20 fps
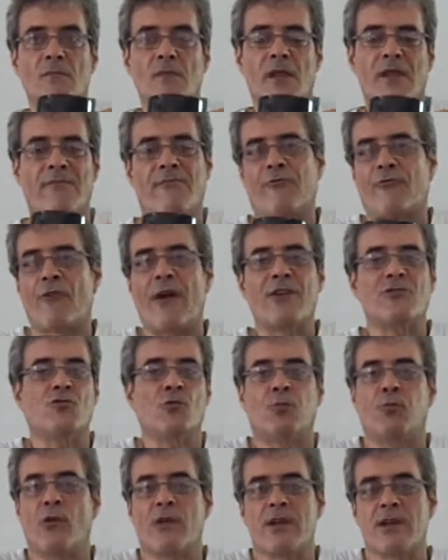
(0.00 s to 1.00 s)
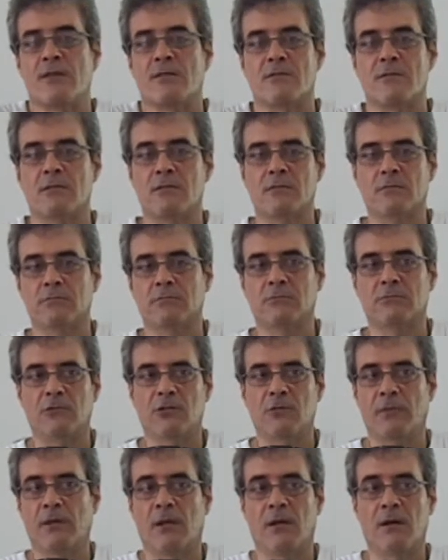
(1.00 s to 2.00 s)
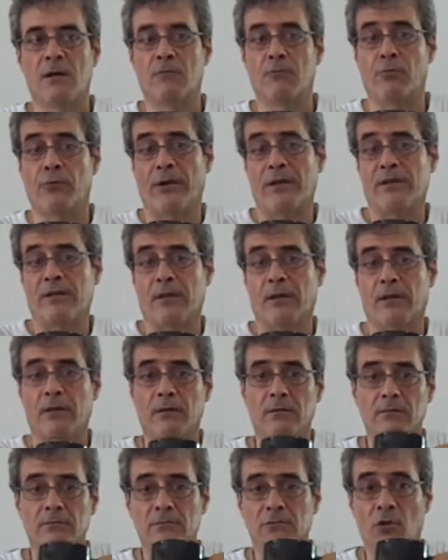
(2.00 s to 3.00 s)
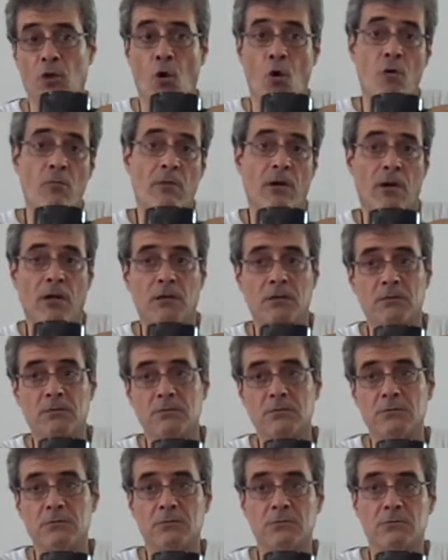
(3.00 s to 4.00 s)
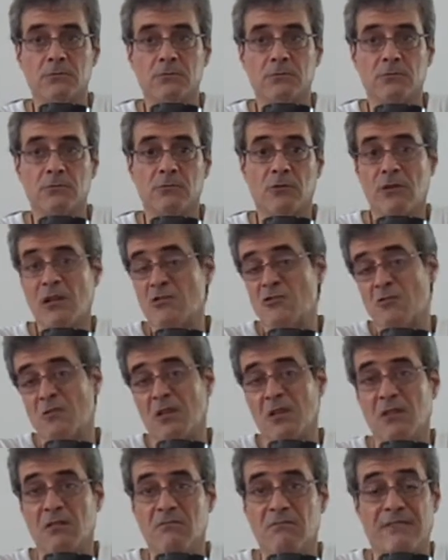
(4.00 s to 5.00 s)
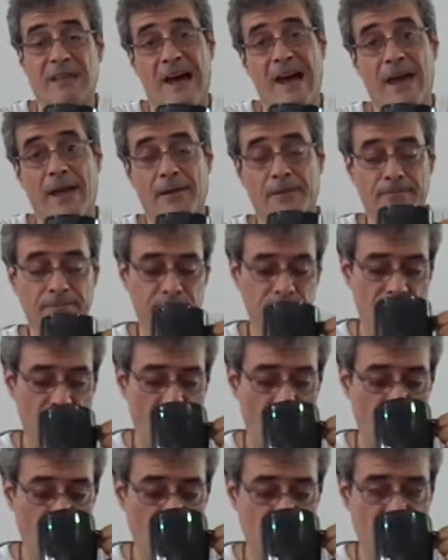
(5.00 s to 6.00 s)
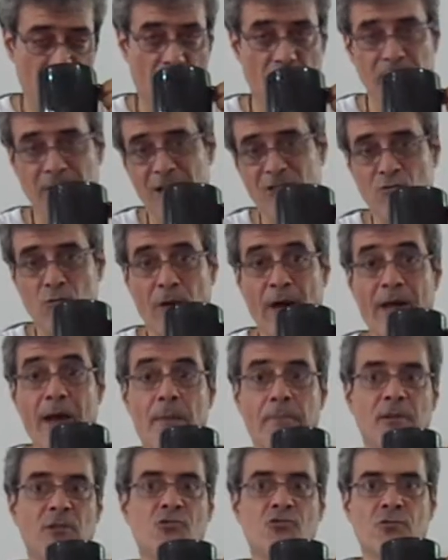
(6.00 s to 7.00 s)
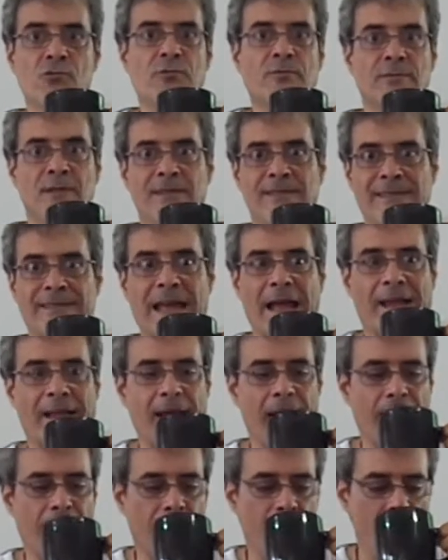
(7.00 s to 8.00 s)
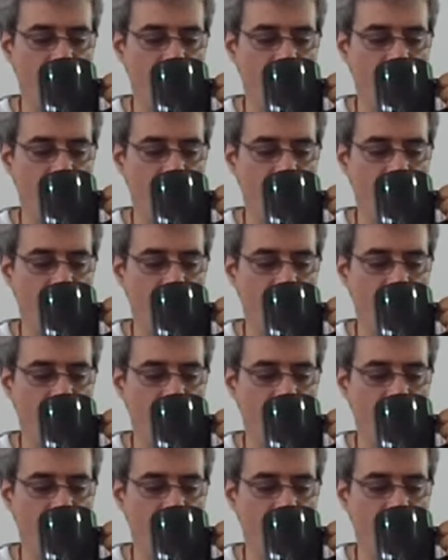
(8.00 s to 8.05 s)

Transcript: if fried your brains, you become brain dead, coma, or actually die. So that's what happened to that guy.